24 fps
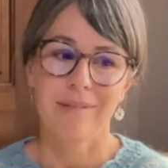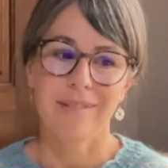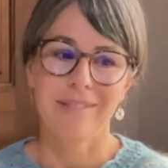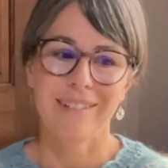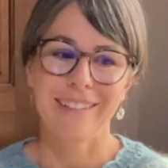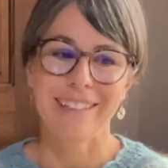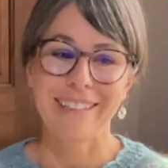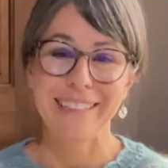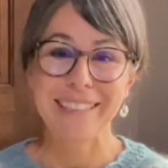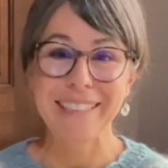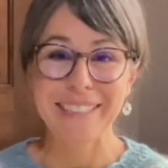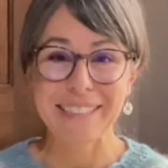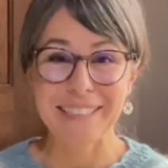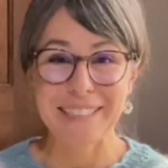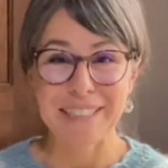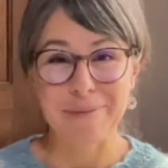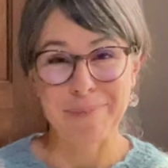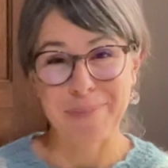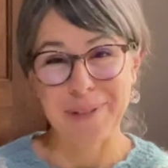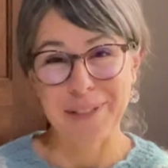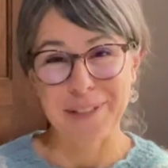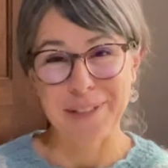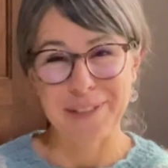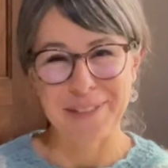At least it
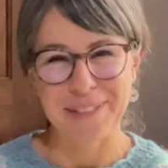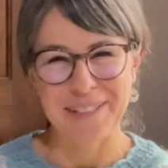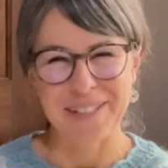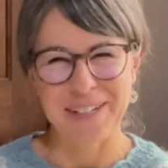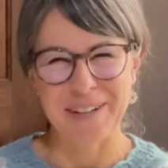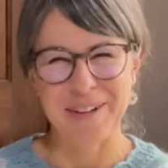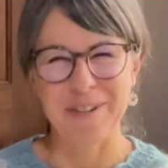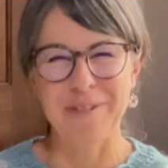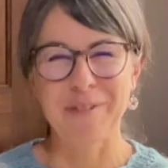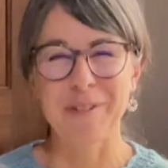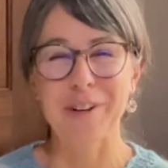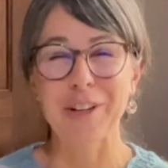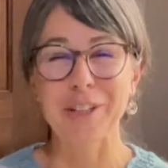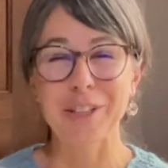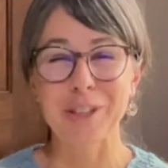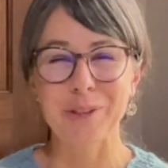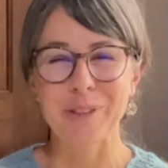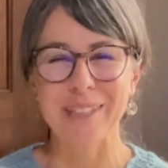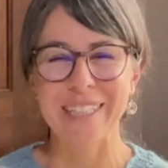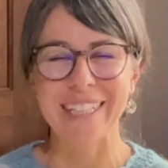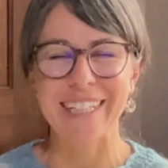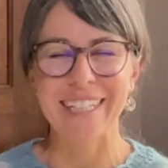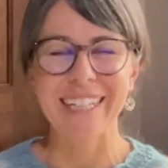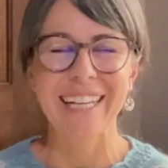appears so
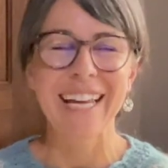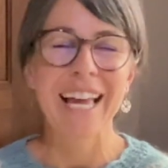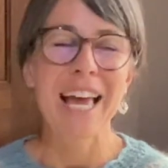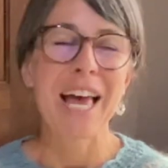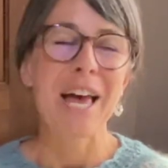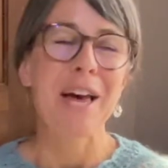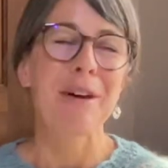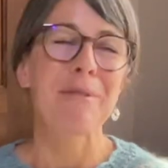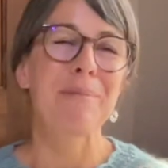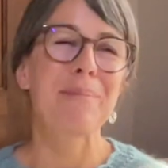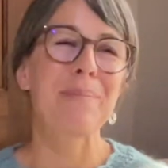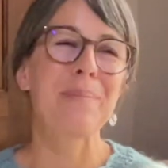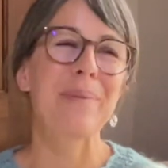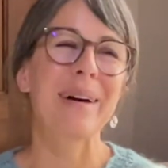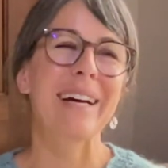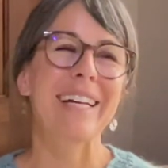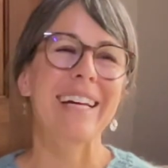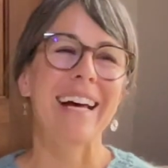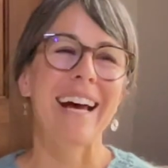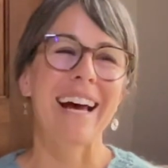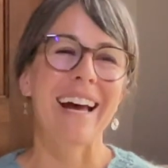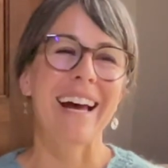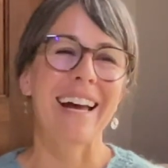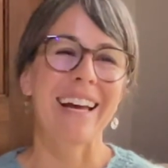virtually, but
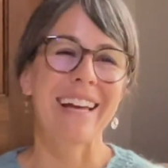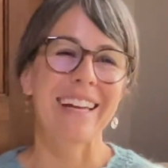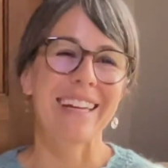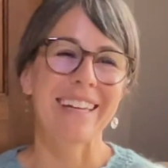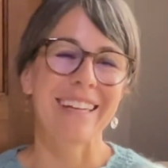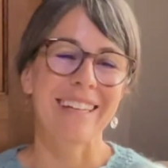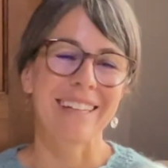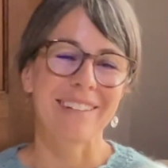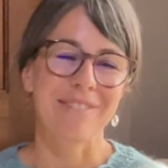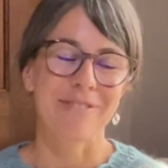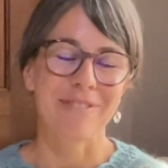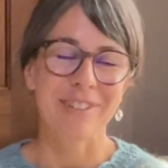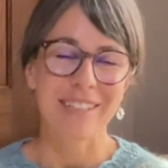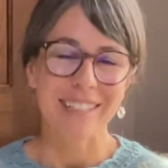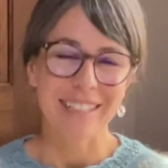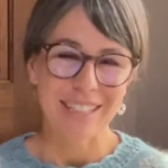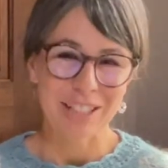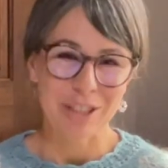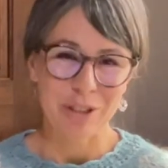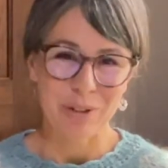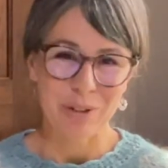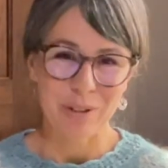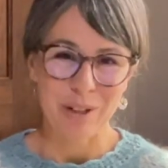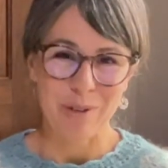I really
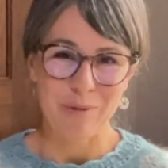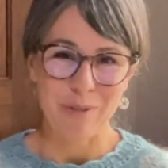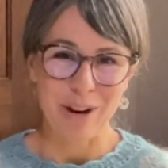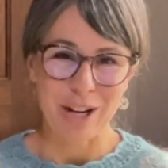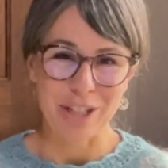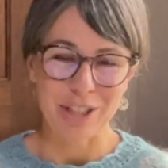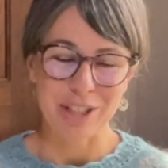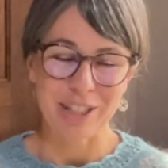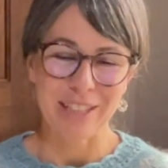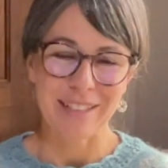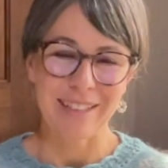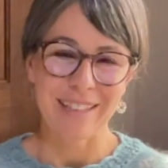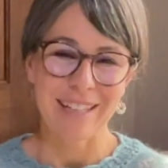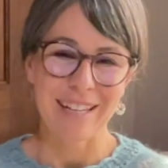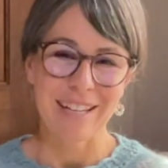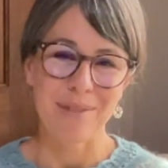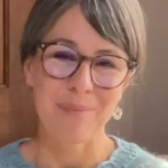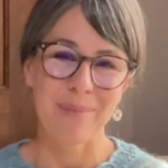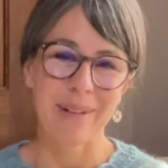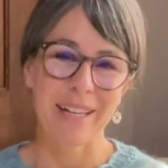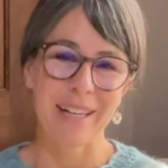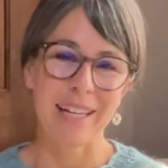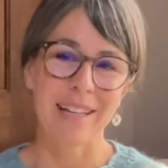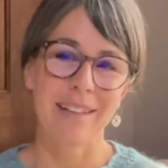enjoy watching
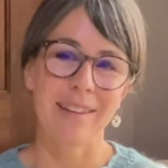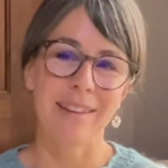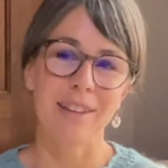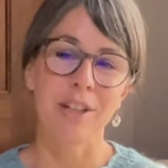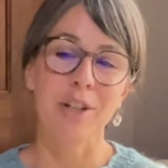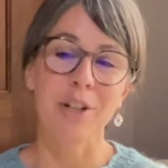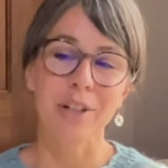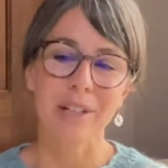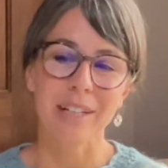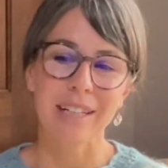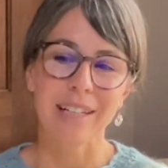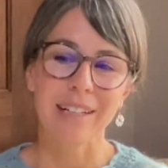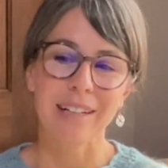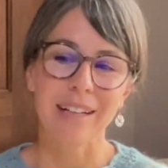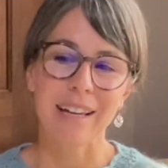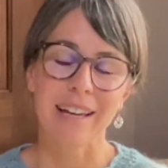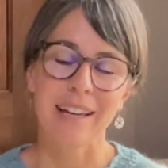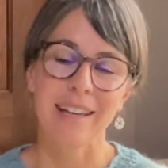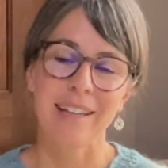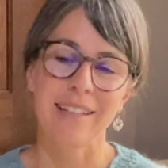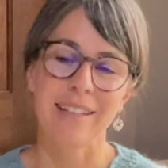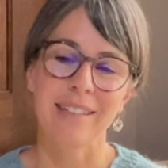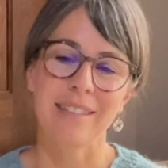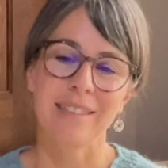them and learning,
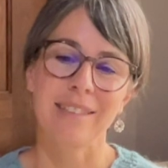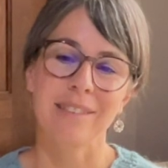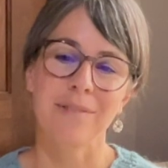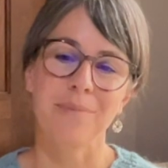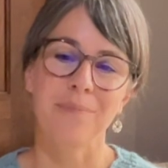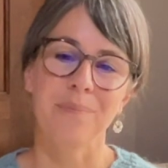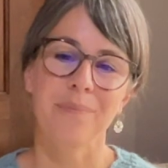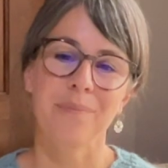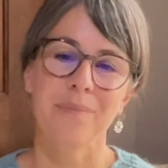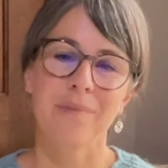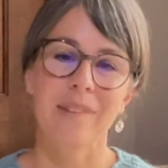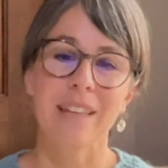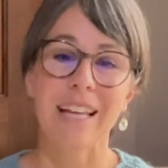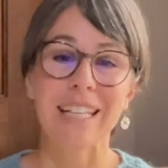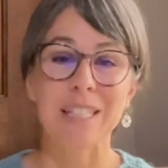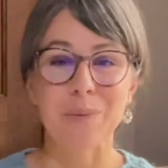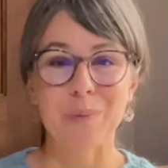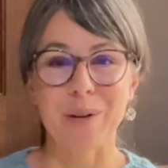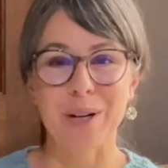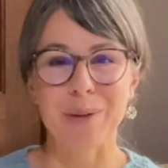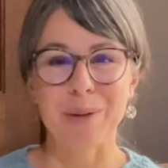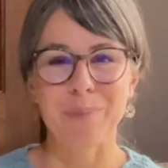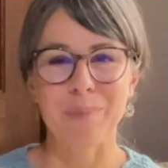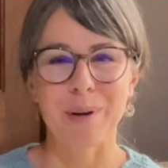and that's
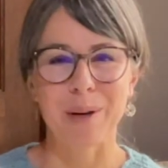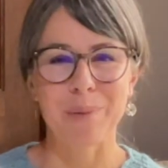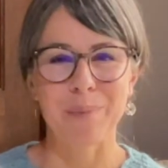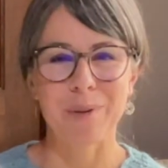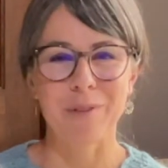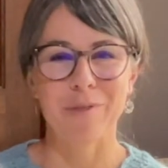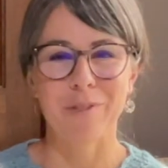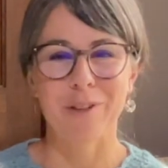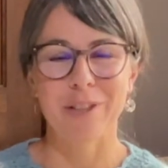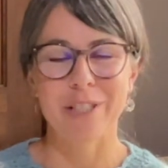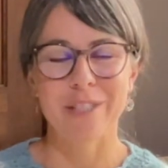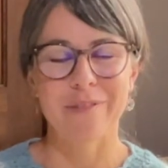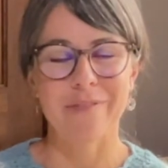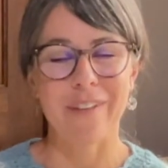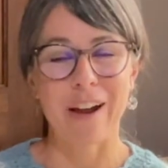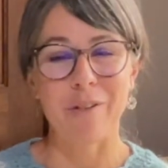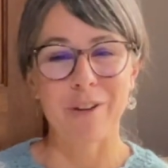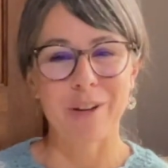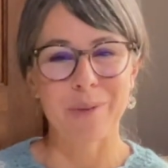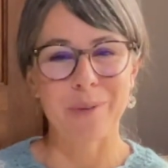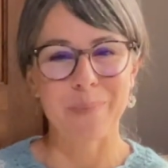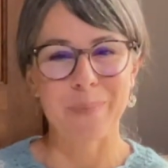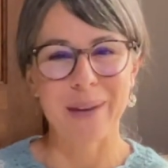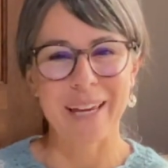where I bought my first
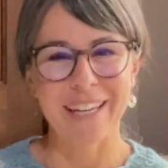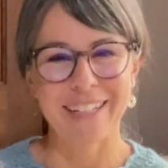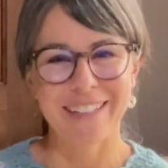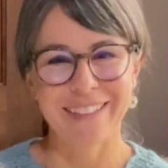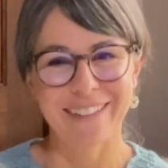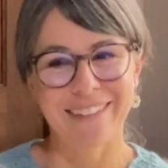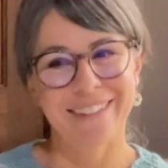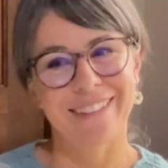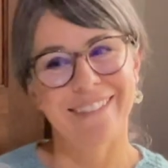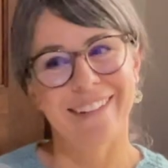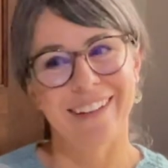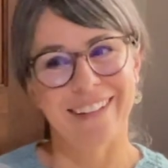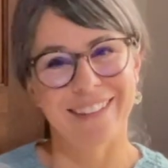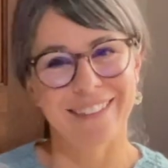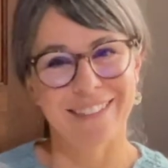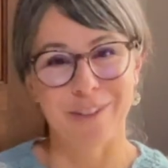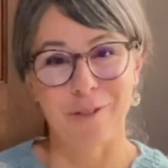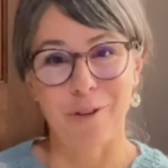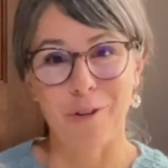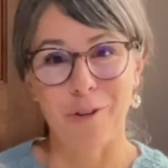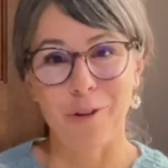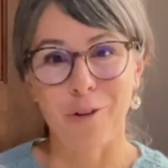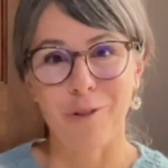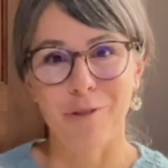fountain pen, and that's a
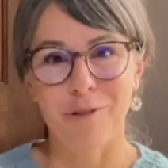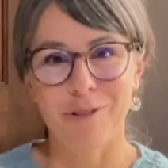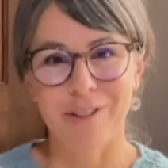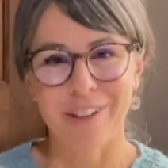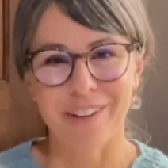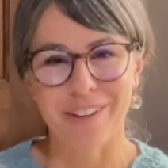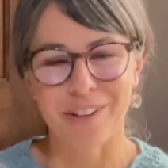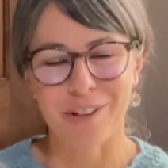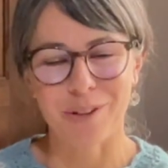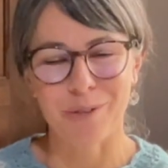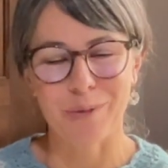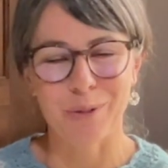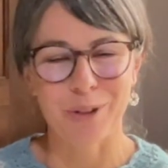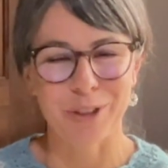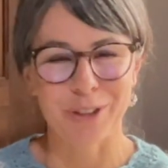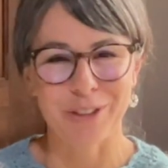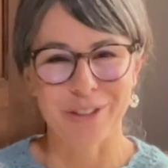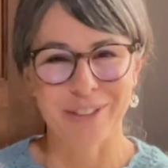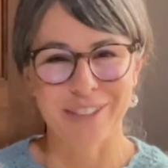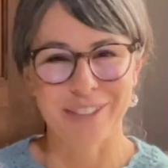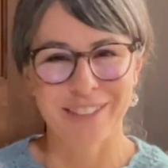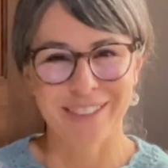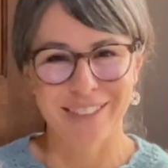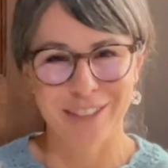whole nother
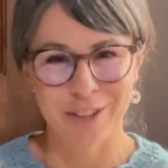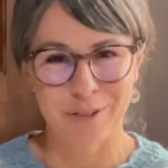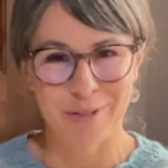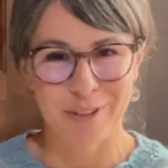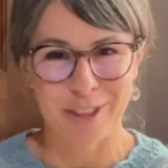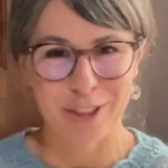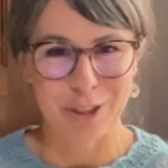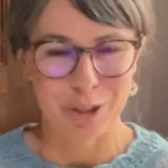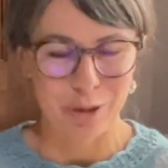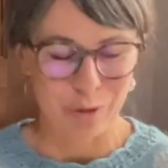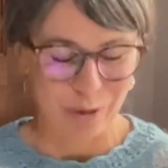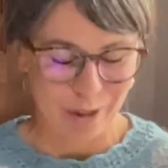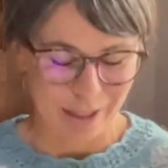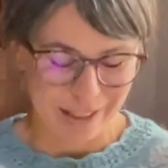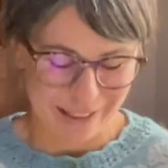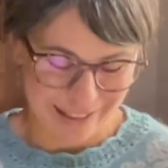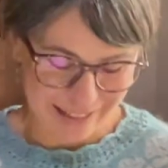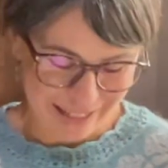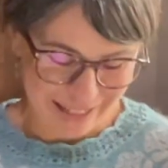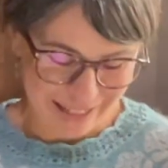world to enjoy.